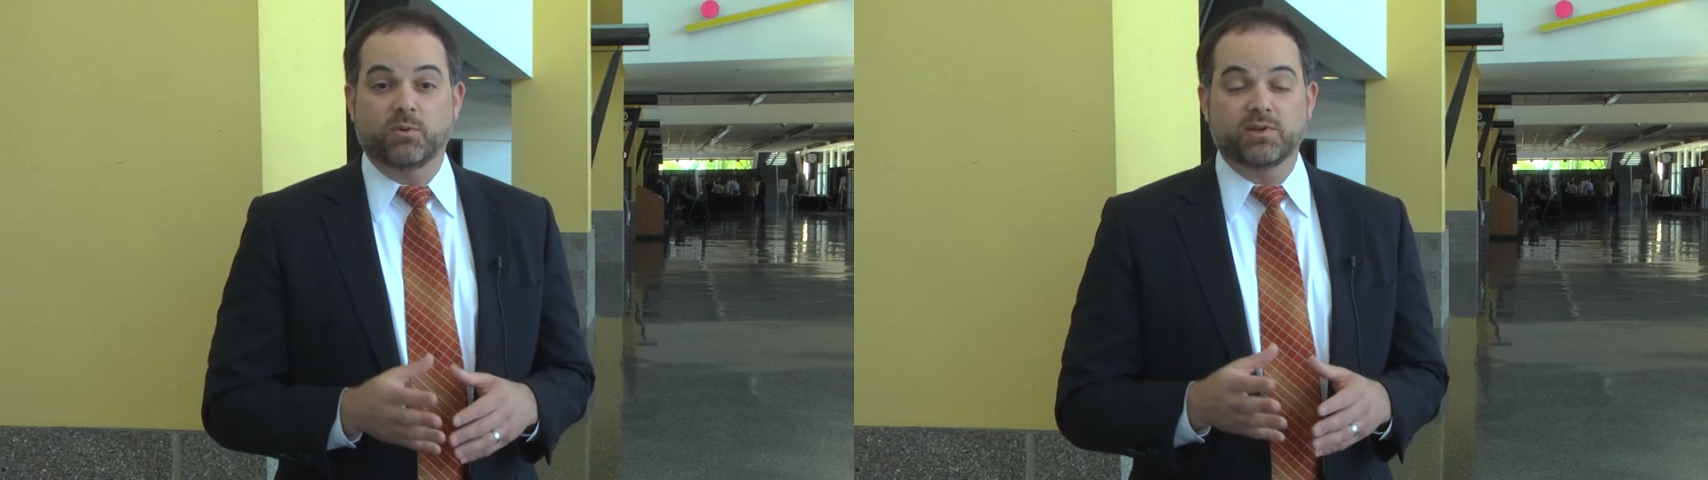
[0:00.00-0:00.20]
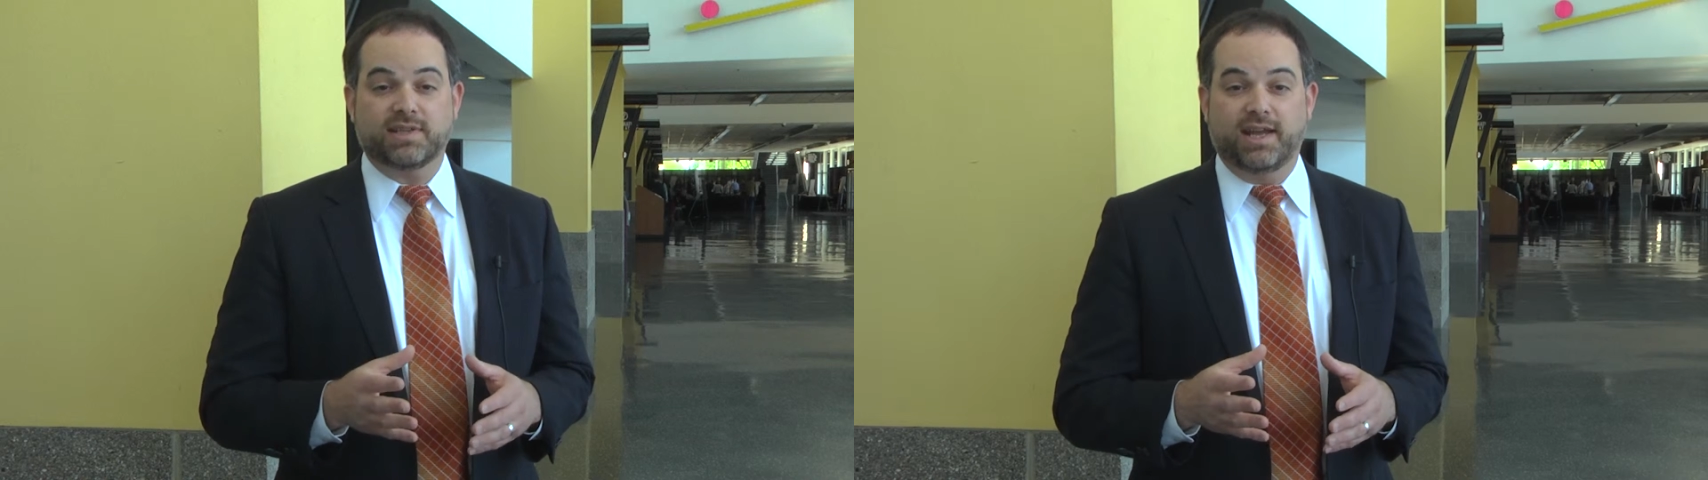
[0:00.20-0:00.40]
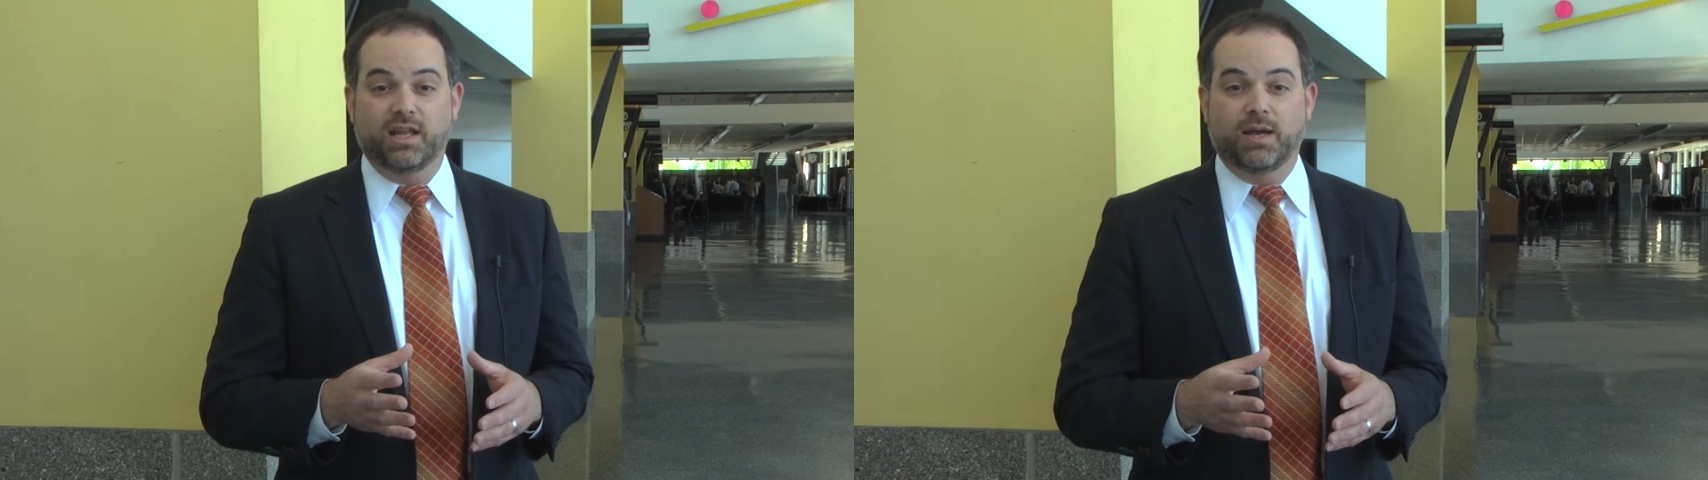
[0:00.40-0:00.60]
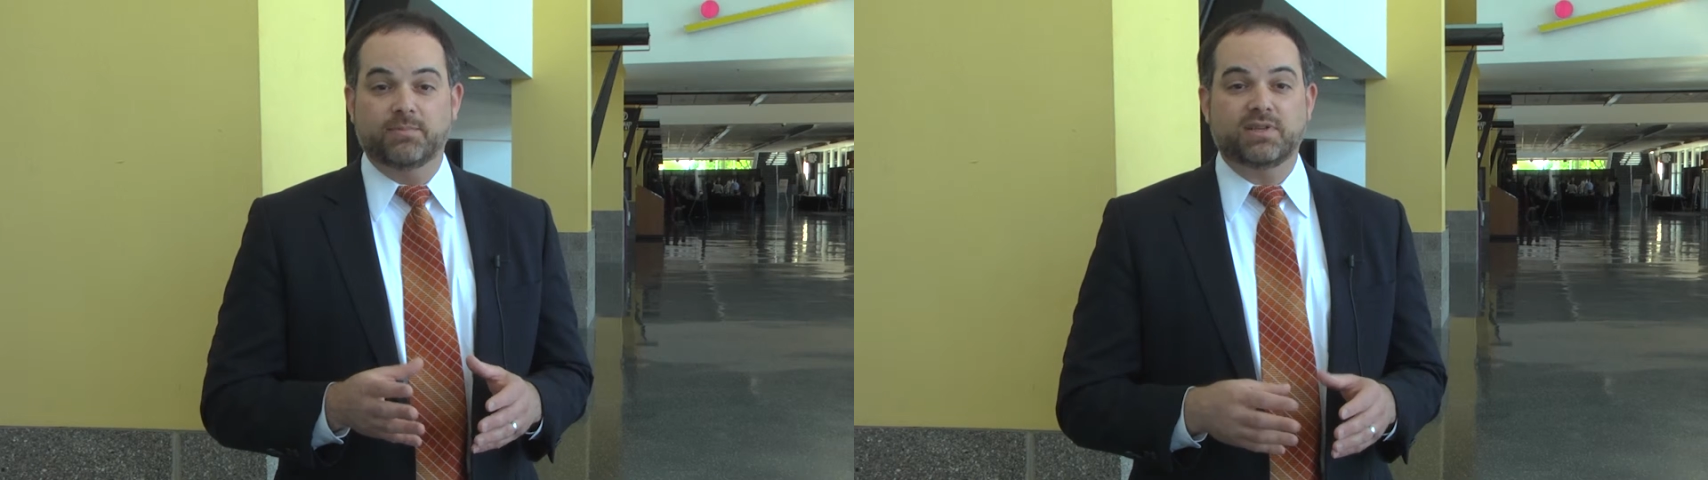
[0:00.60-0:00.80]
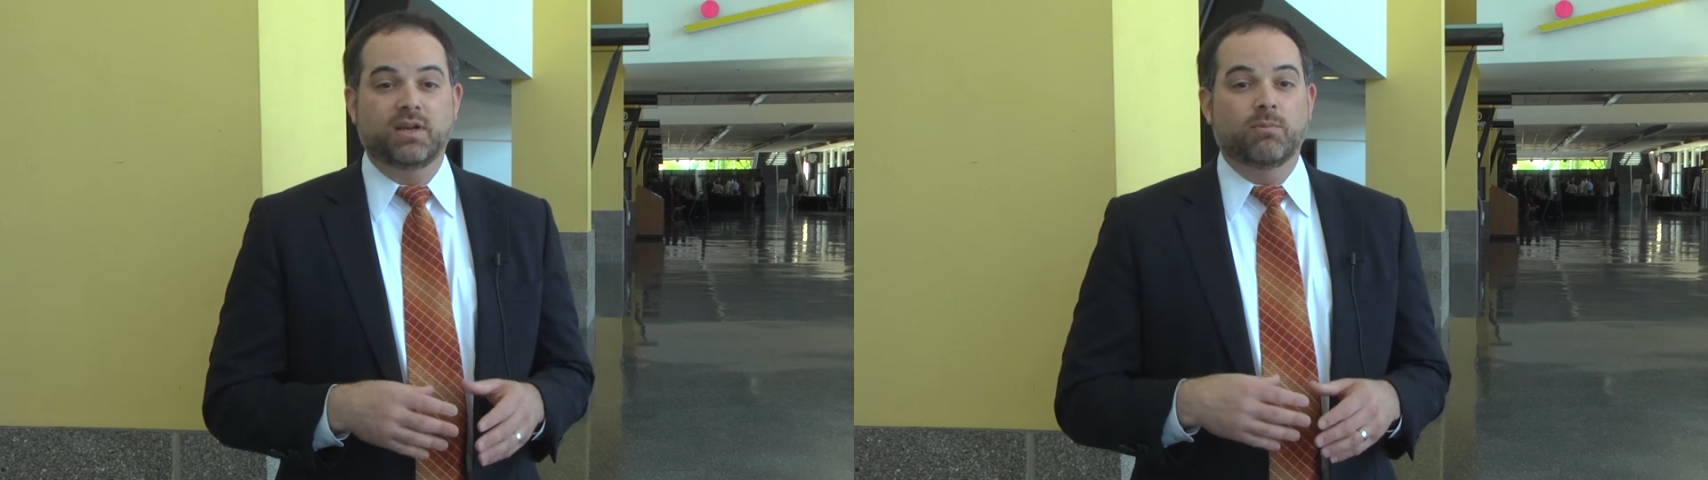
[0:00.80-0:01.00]
more
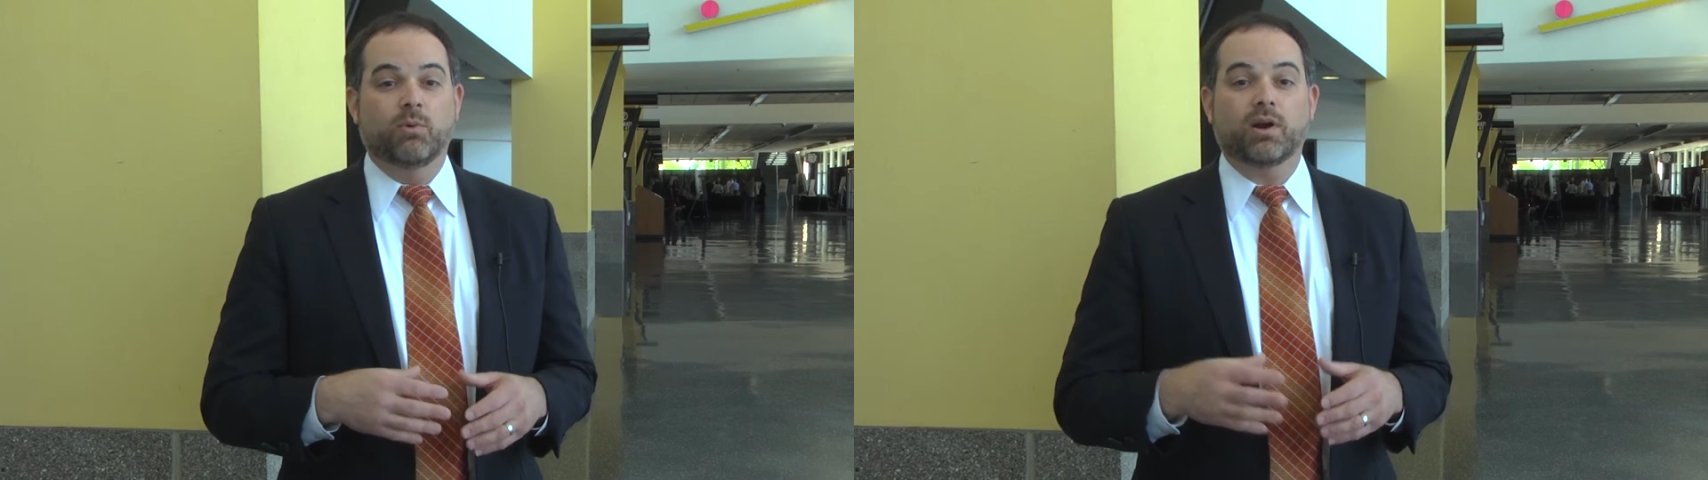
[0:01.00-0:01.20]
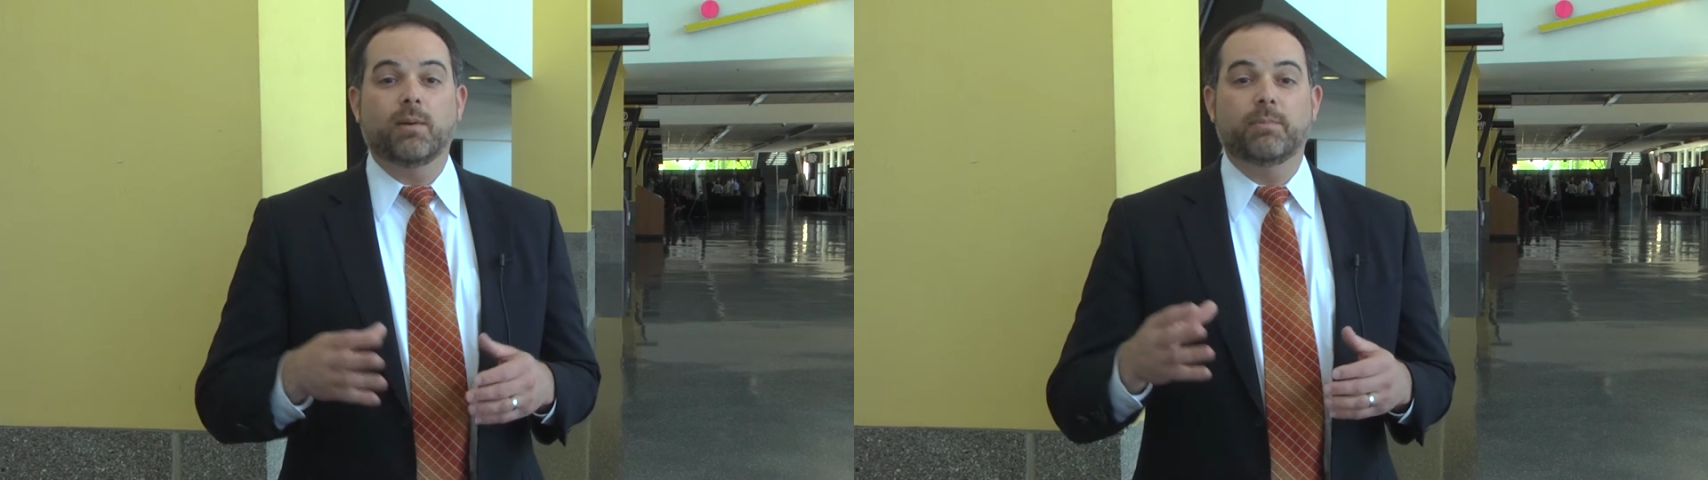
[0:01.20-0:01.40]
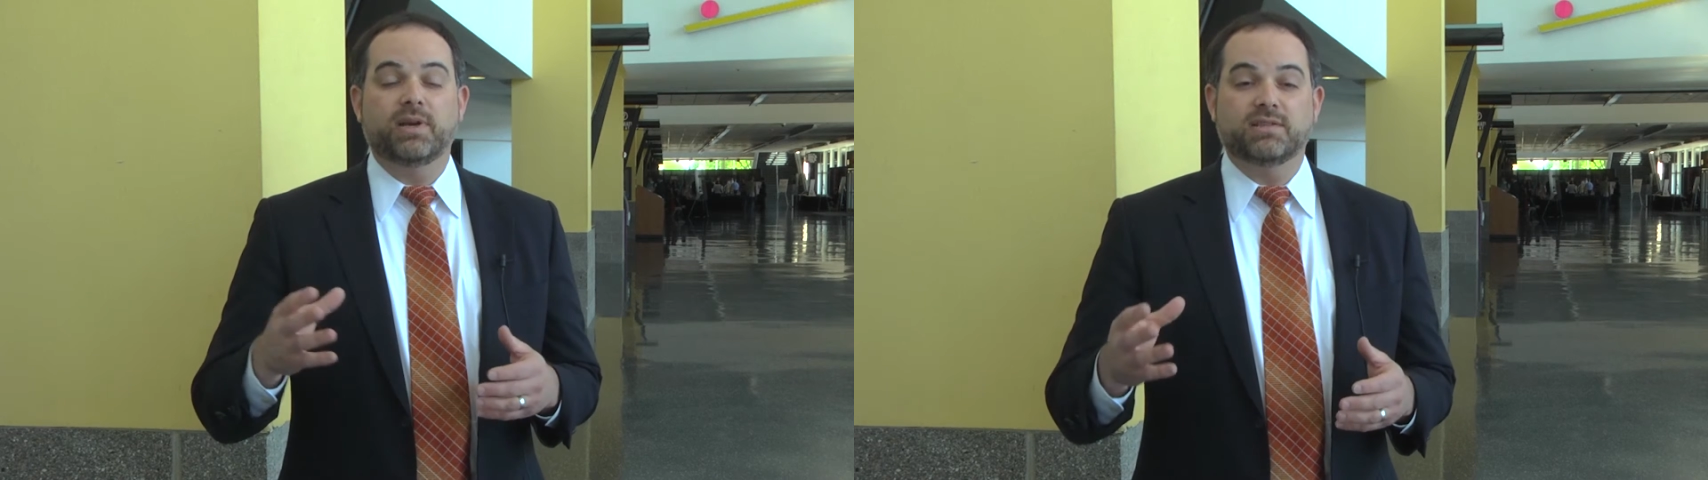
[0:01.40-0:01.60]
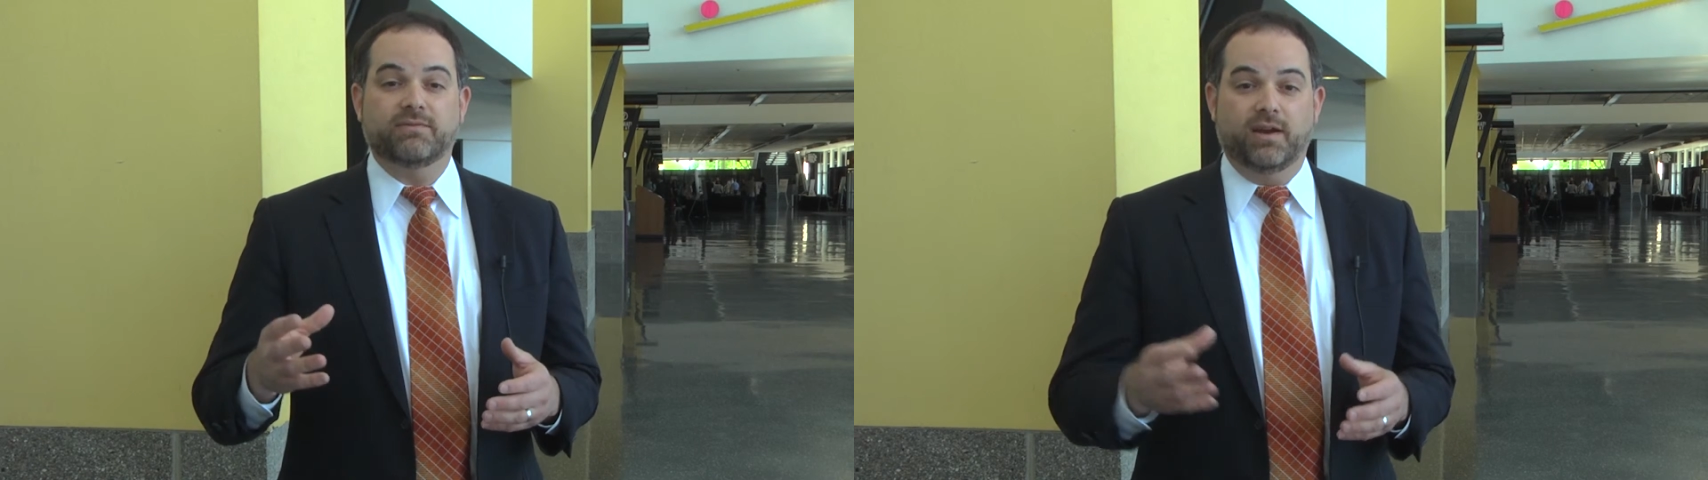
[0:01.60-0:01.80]
scale-ups, more companies of